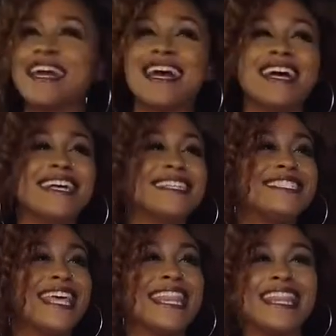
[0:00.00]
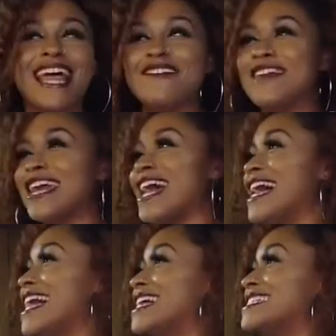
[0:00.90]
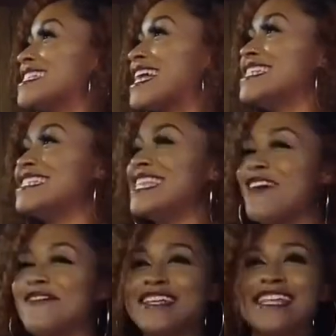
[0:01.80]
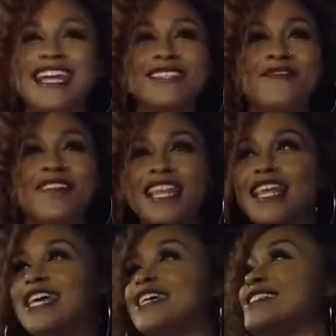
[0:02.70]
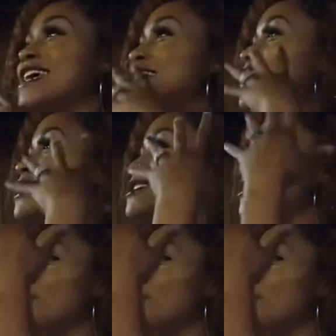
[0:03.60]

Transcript: us and loving us, because it definitely takes a village to